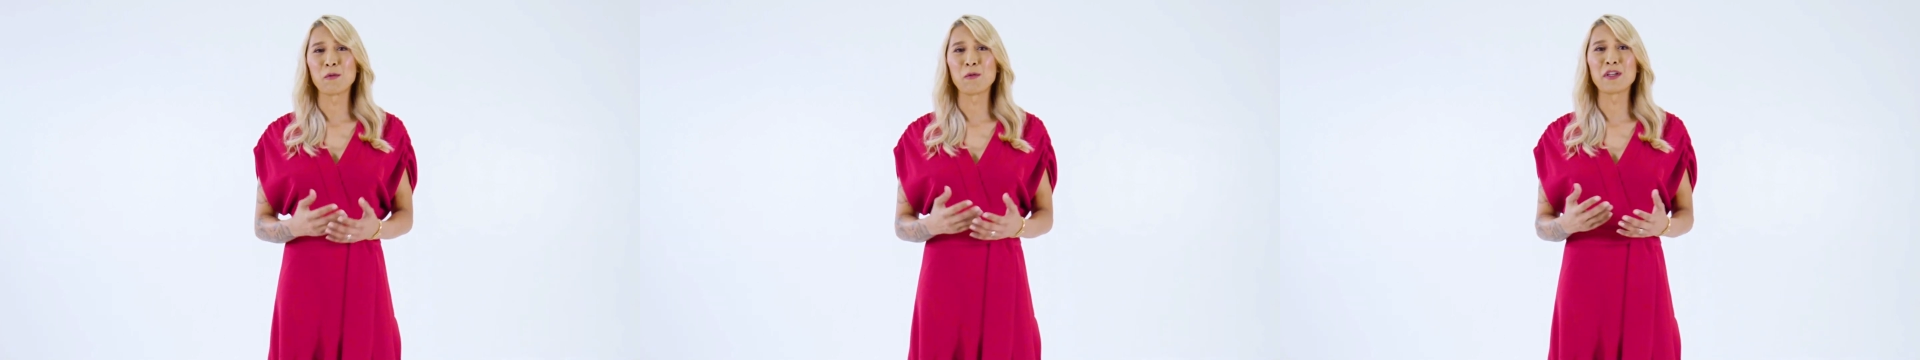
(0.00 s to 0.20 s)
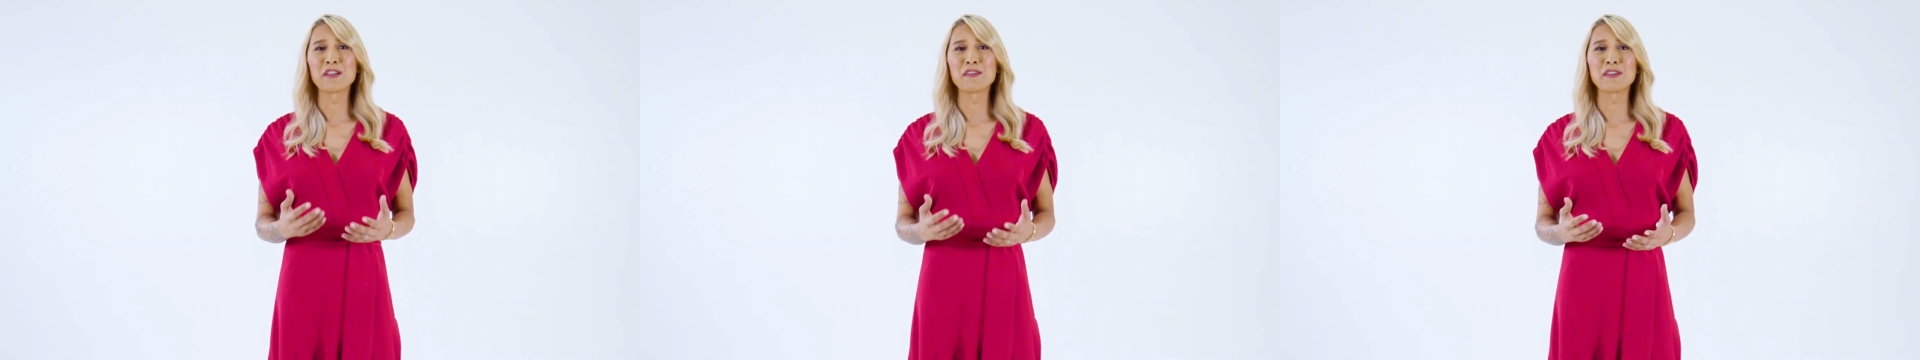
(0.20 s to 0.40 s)

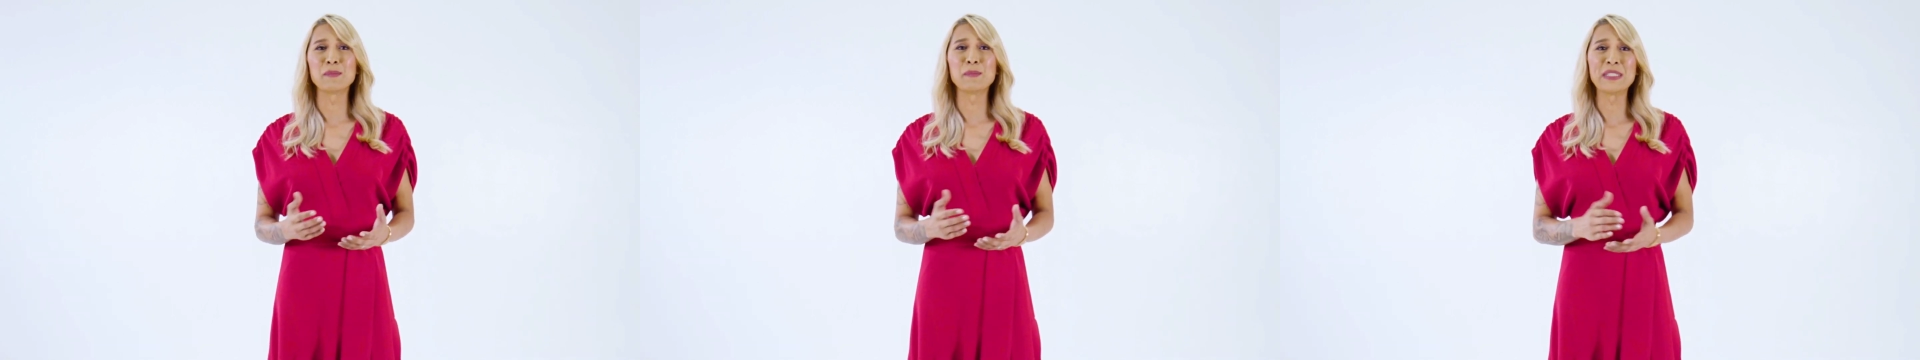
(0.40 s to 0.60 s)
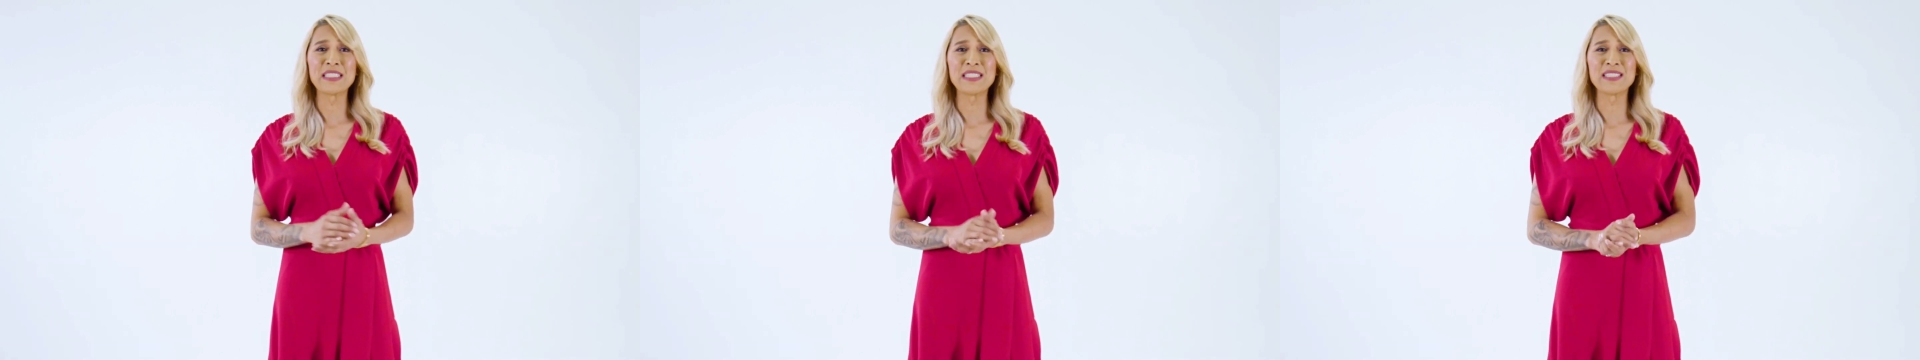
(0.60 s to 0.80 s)
one of the
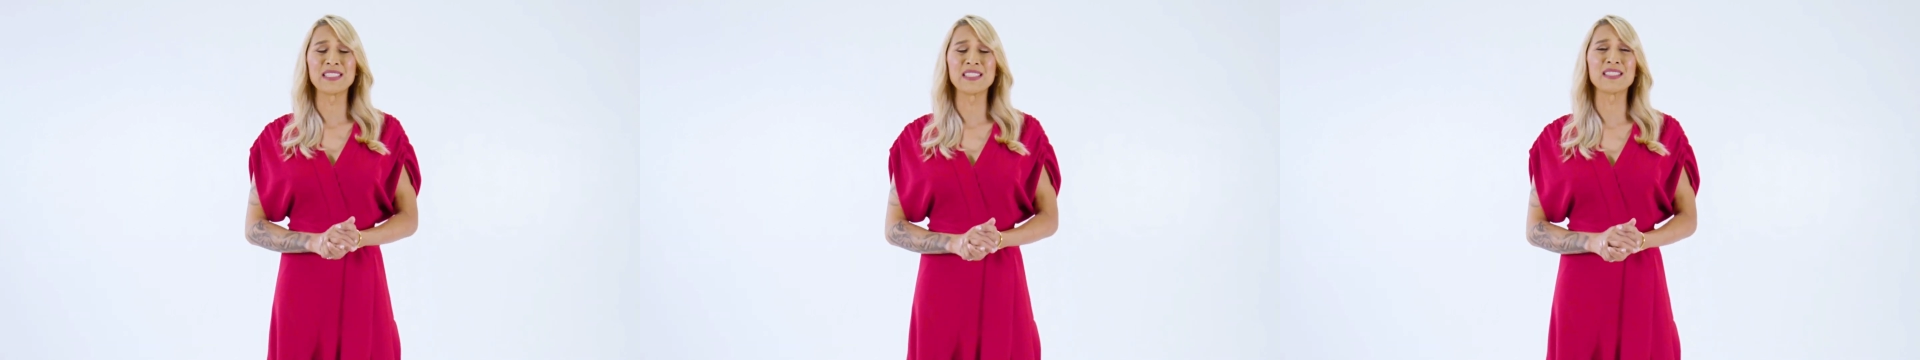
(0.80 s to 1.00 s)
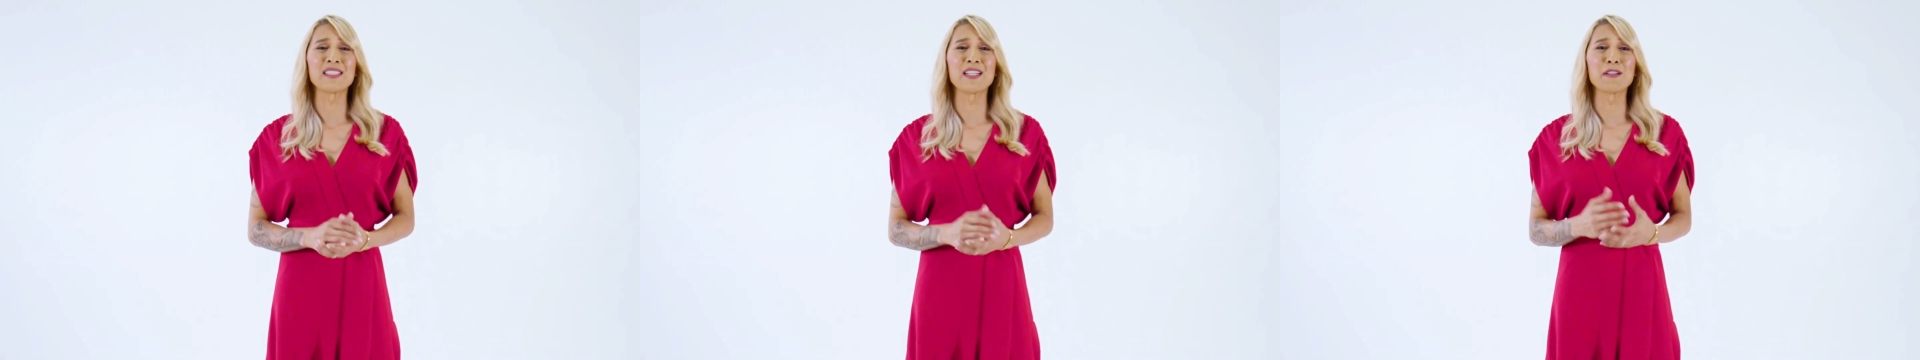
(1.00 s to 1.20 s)

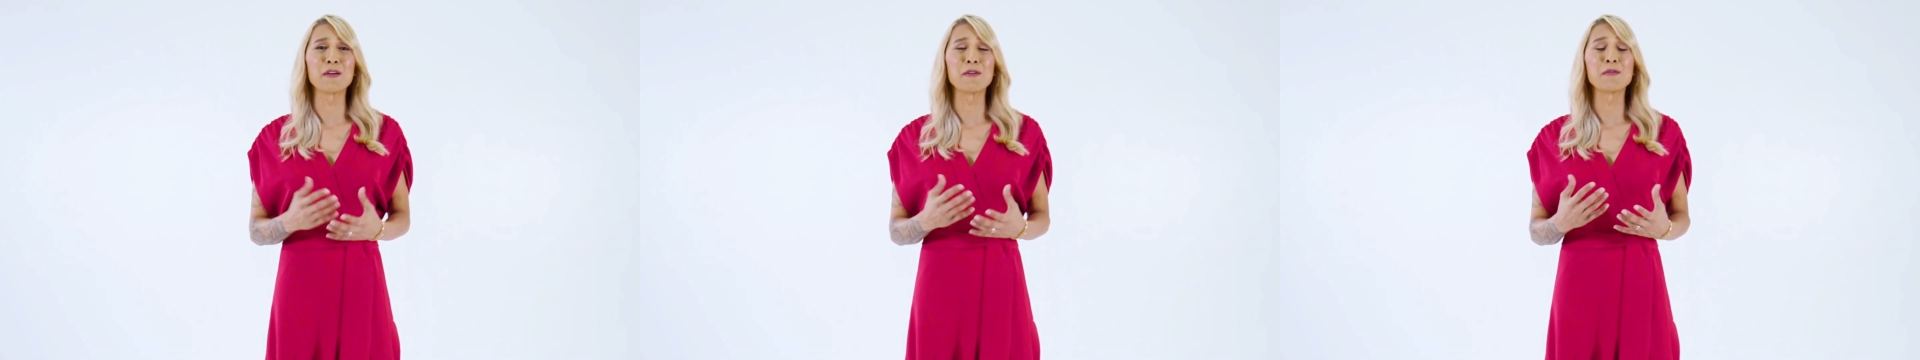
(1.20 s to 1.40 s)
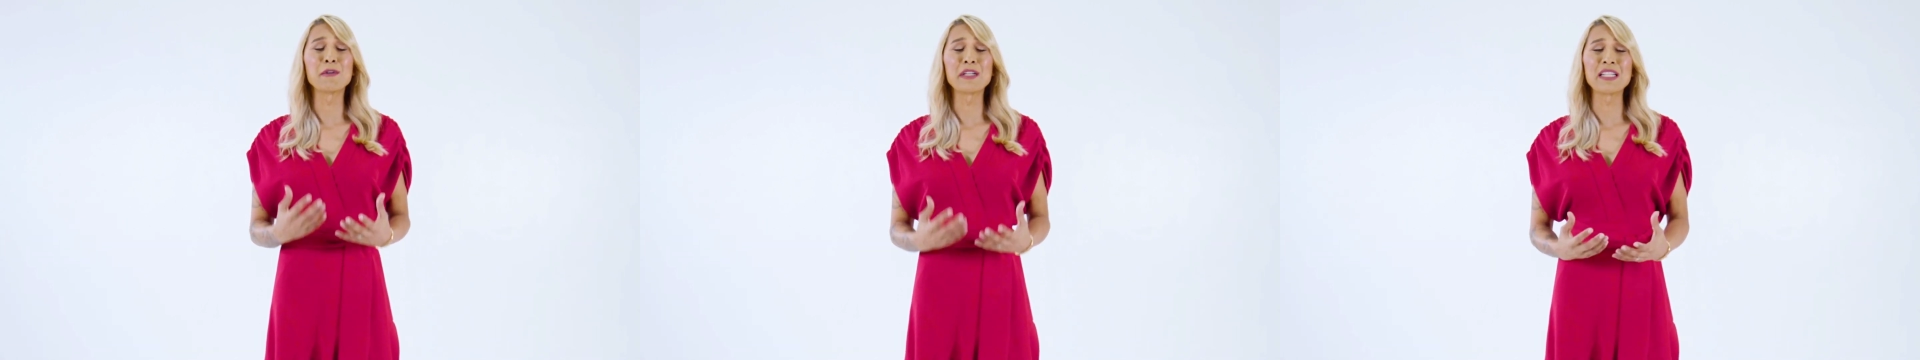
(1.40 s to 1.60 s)
businesses that I
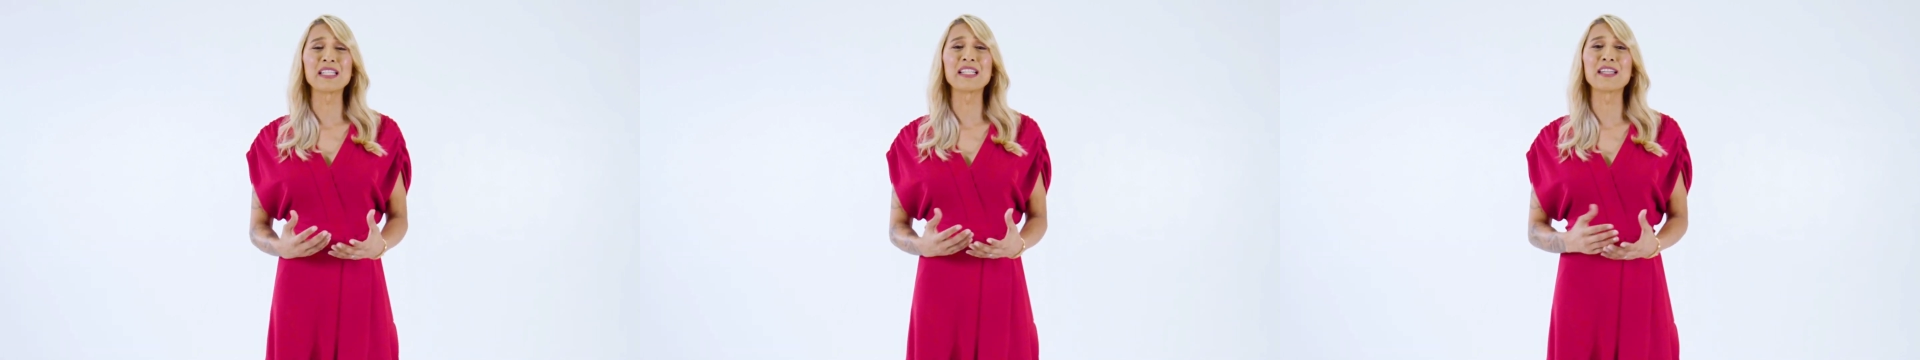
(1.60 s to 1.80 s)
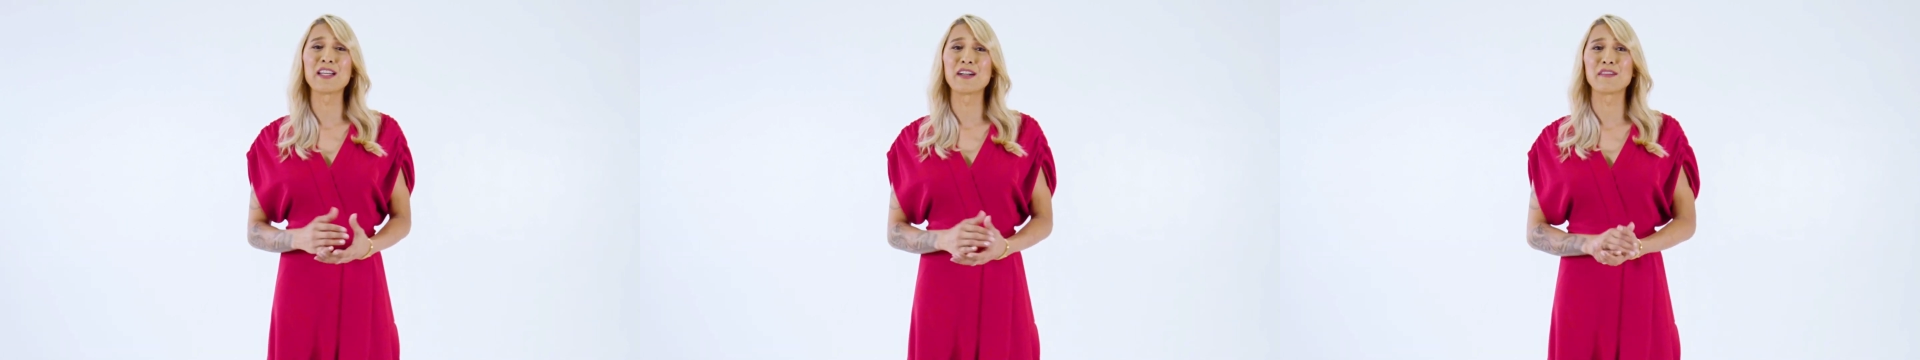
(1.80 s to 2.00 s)

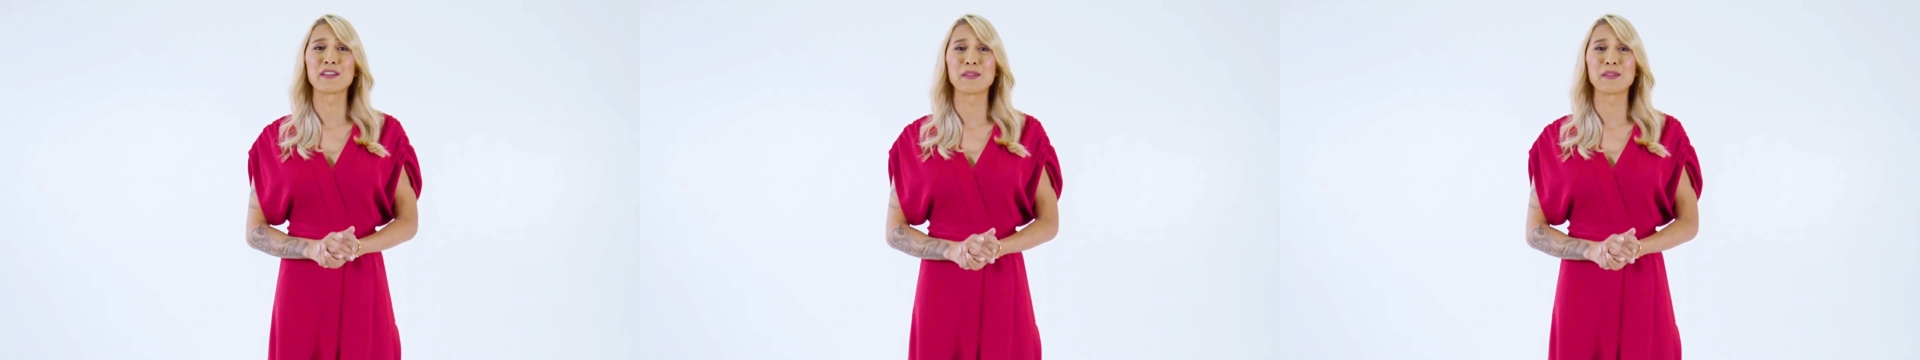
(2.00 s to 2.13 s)
really loved